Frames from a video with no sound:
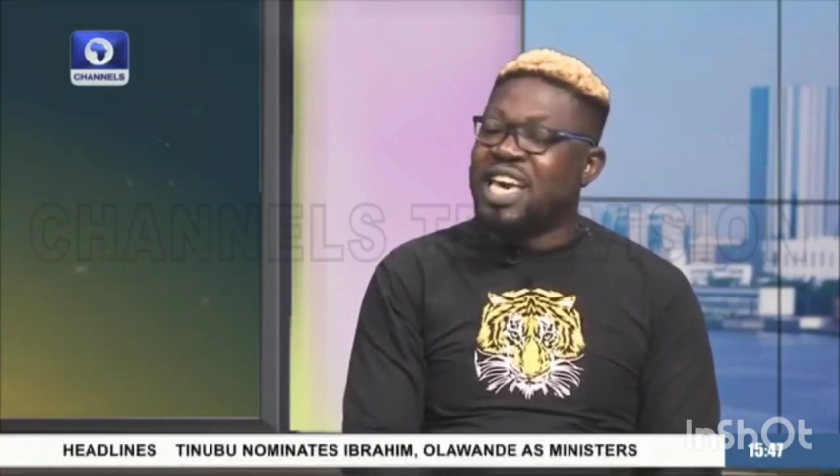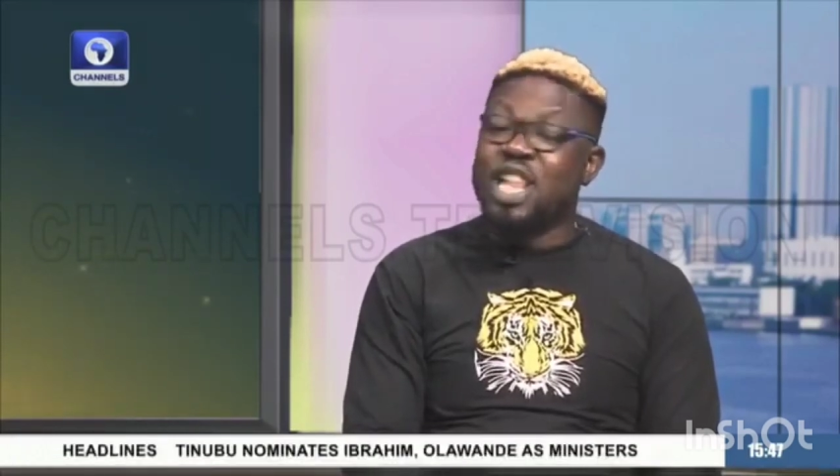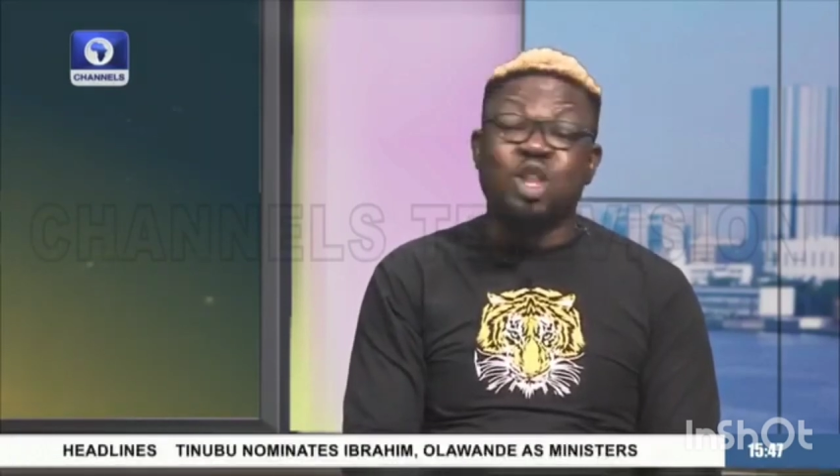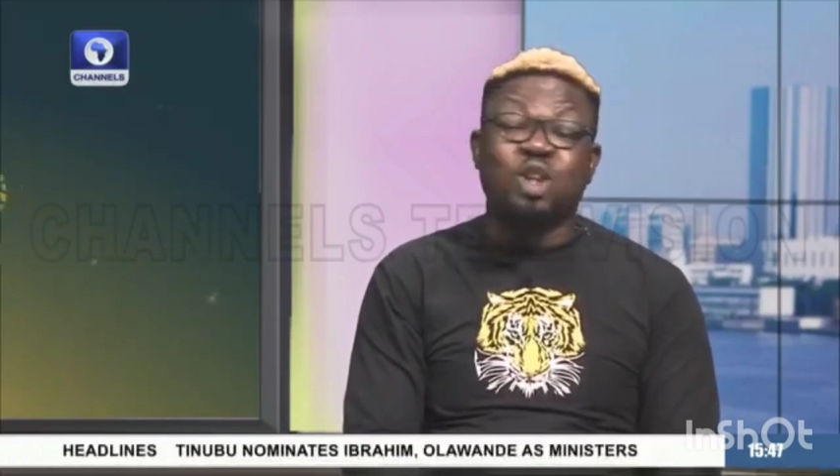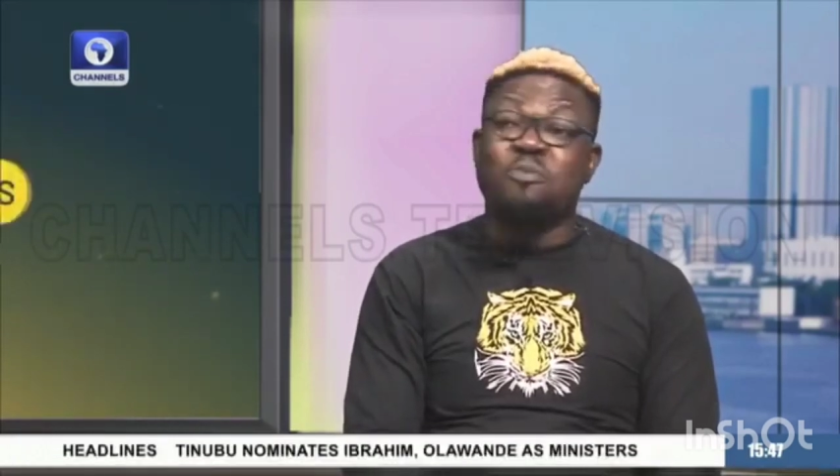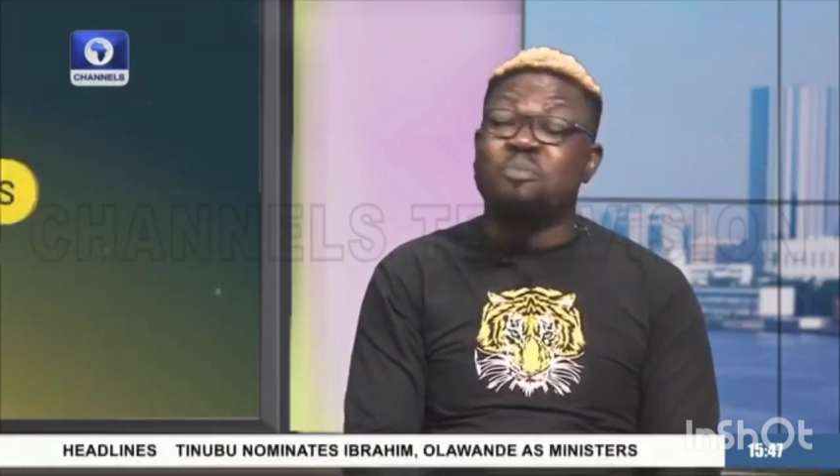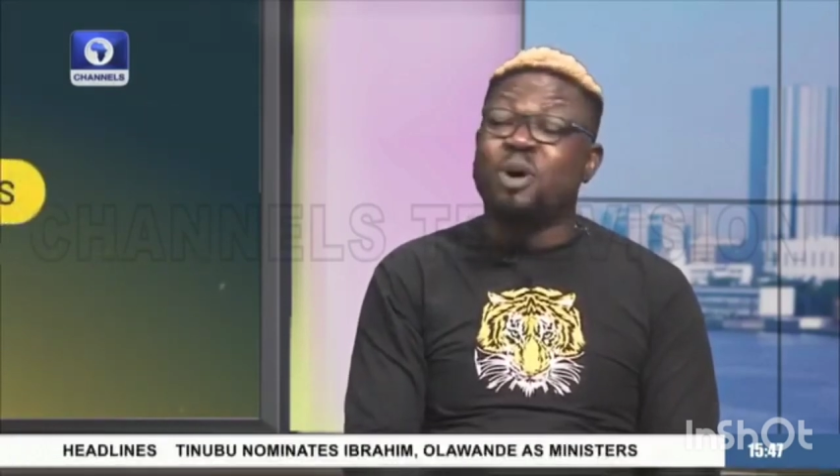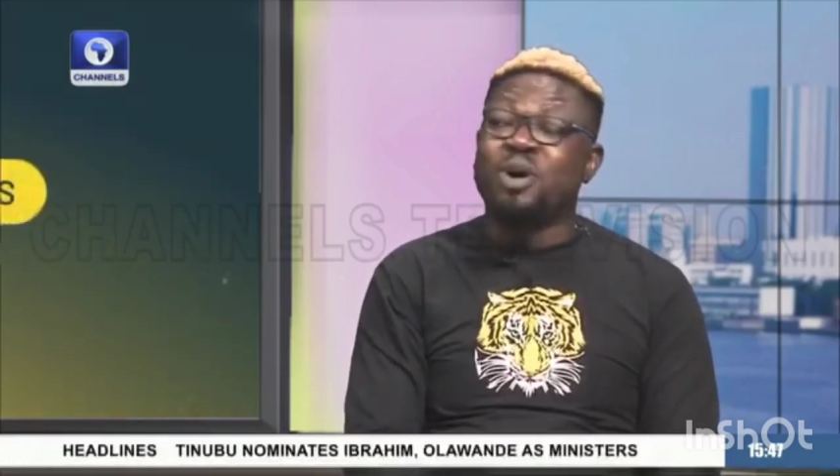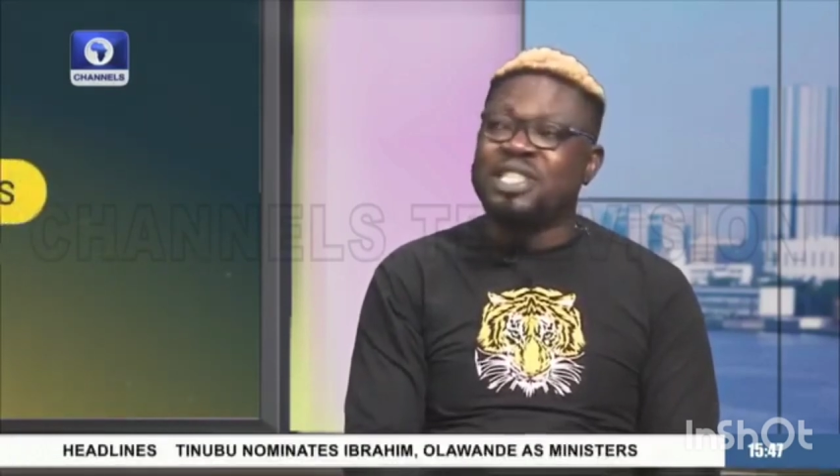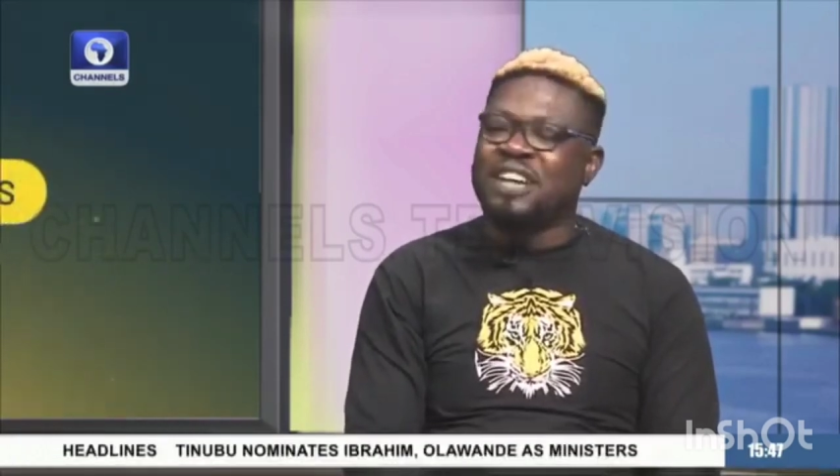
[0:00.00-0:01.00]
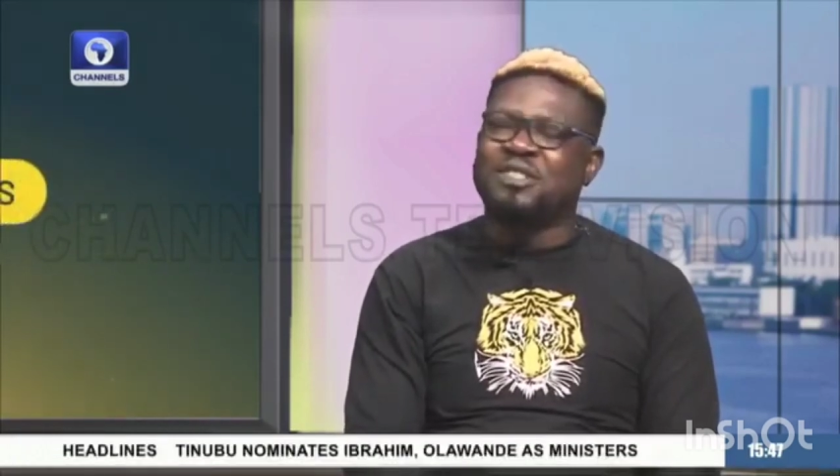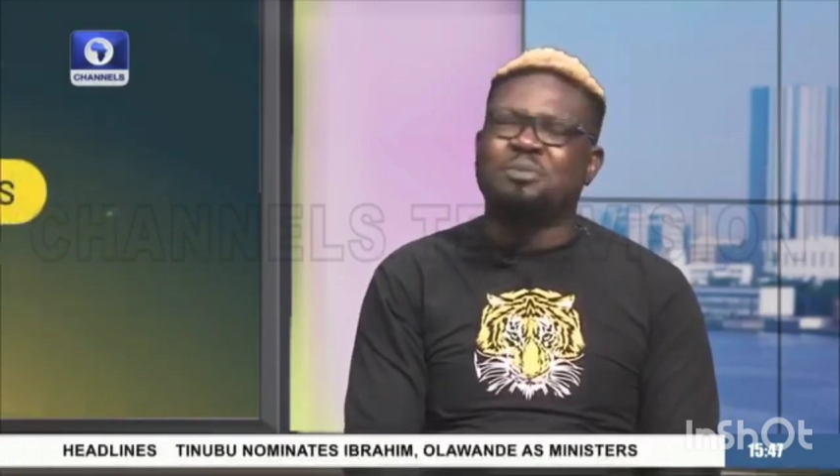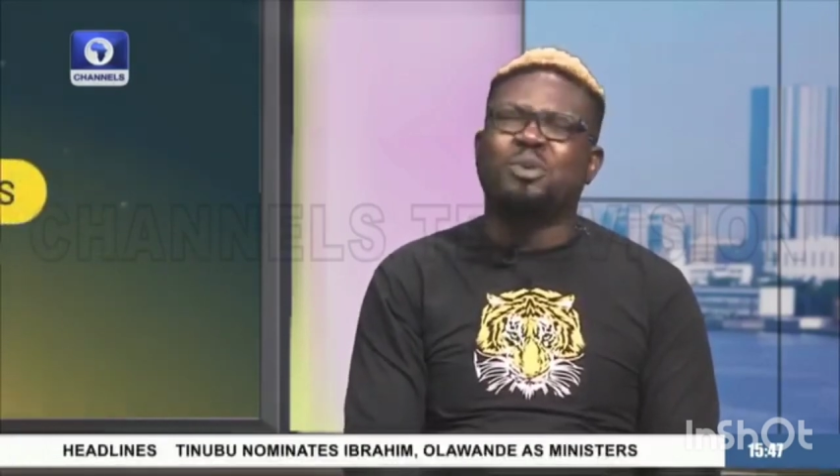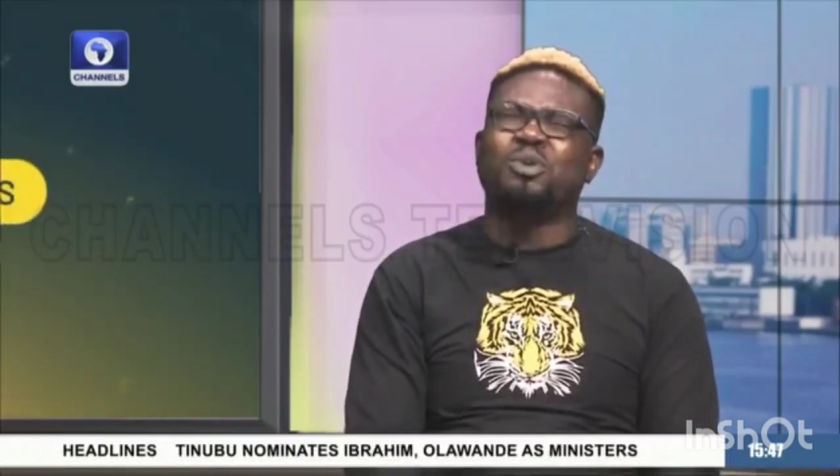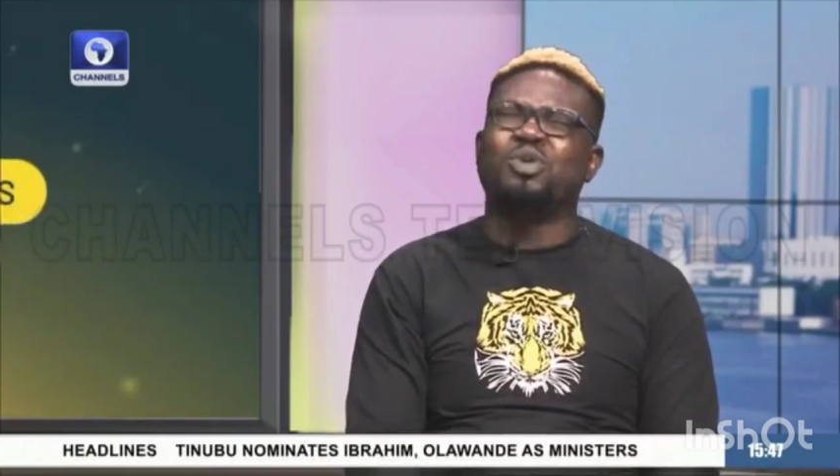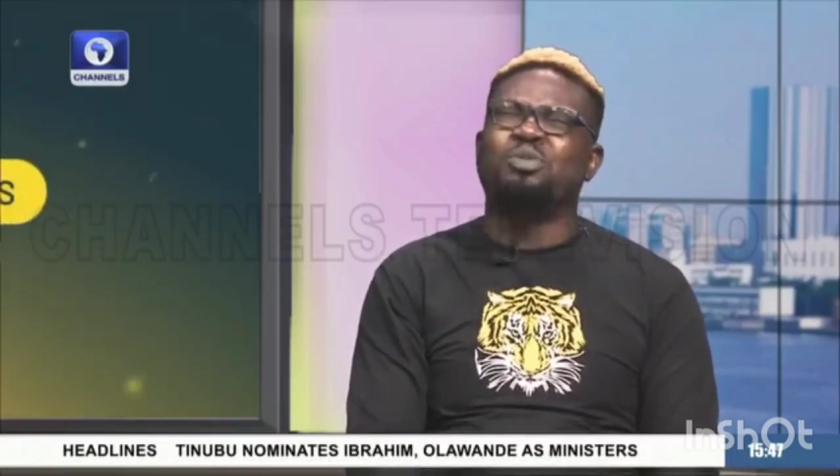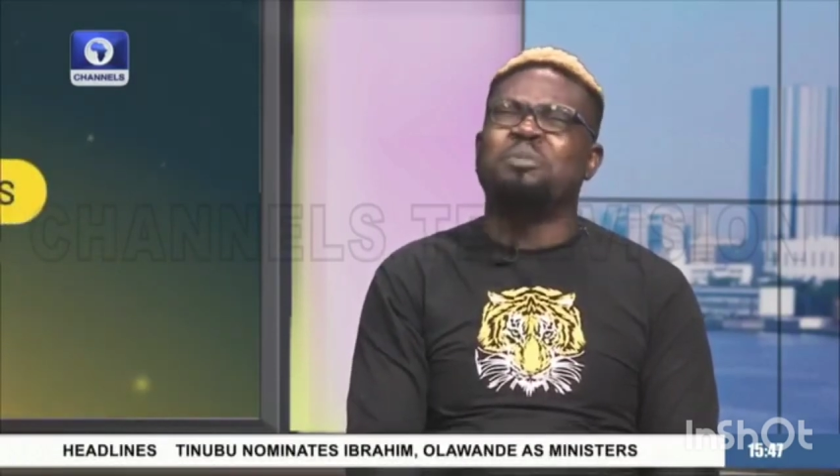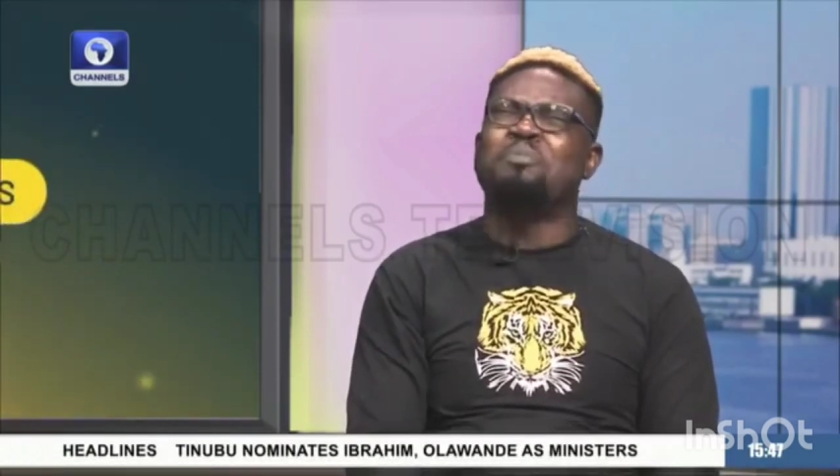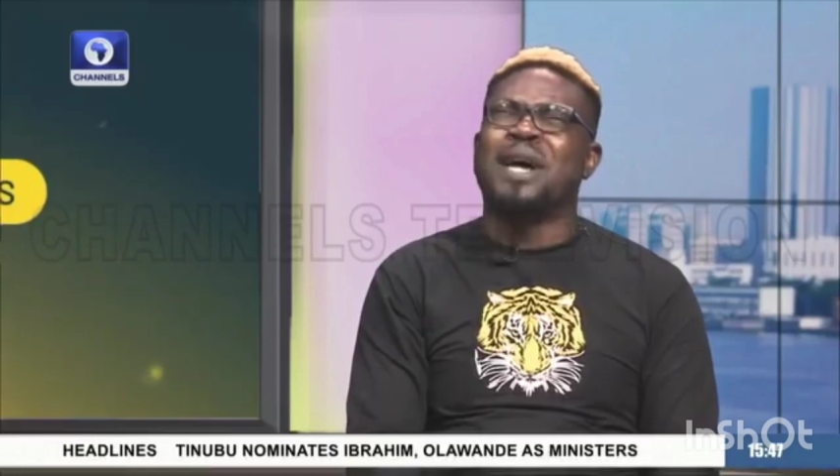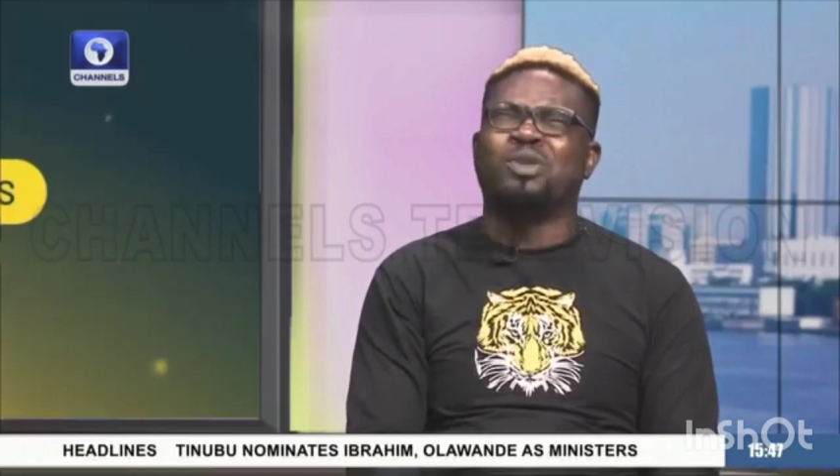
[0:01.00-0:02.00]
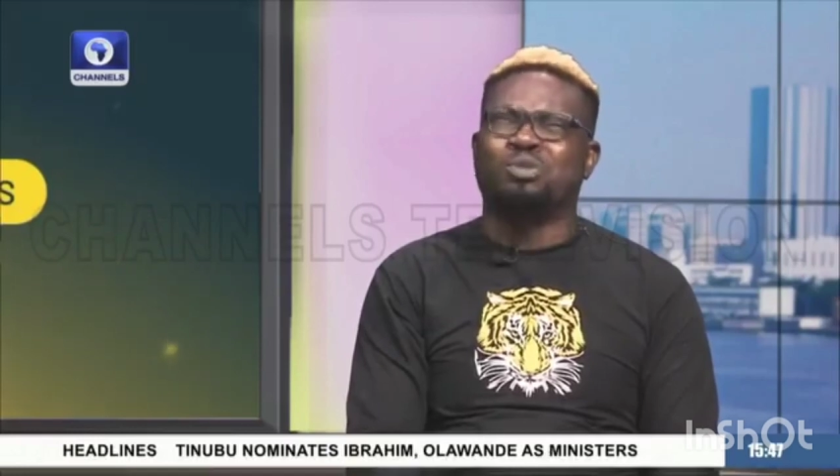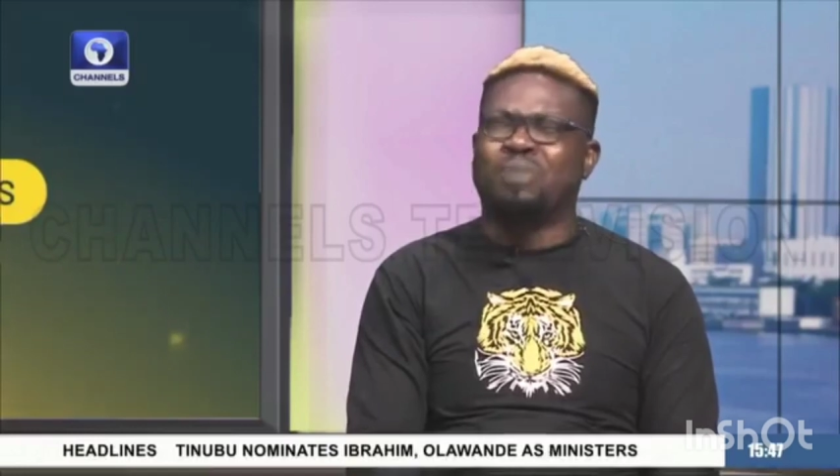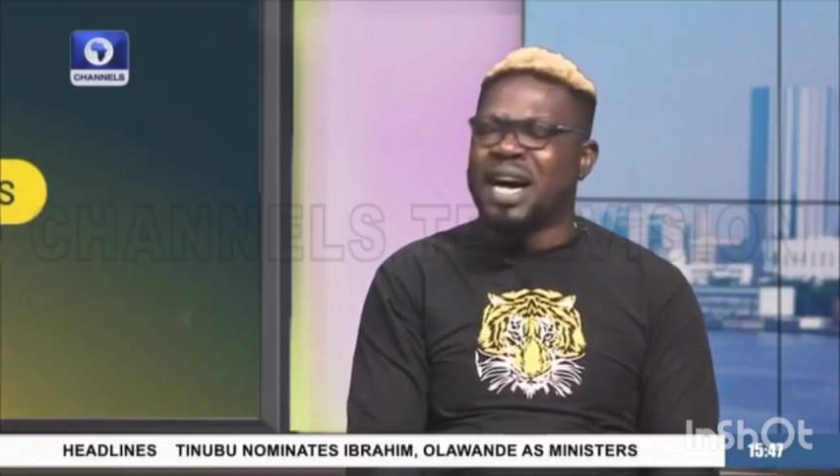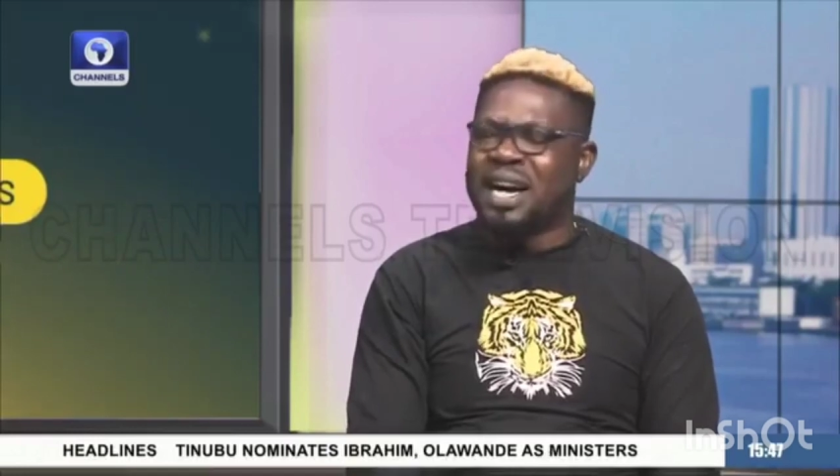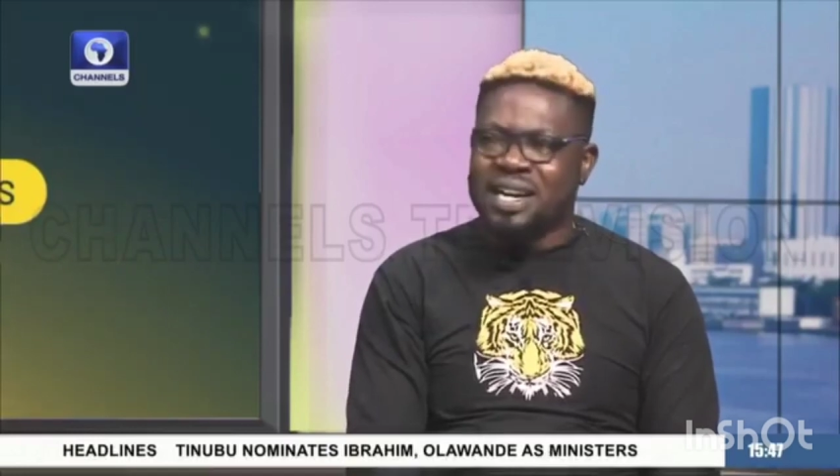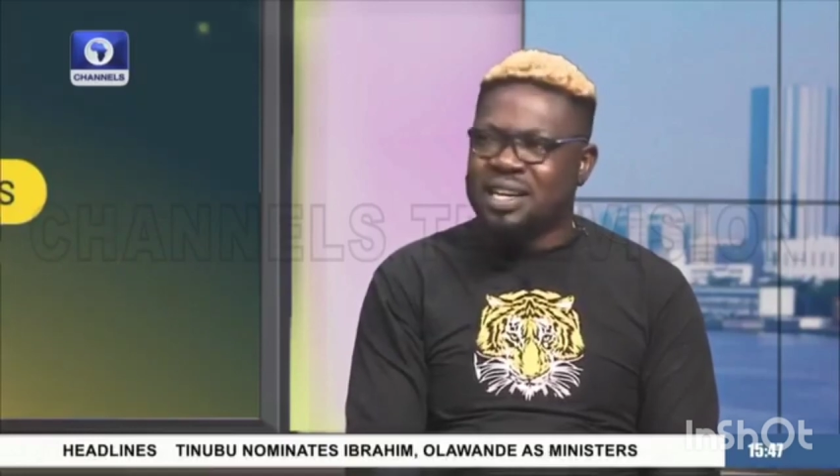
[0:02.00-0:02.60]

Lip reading: A lot of boys have spoken to me back to back.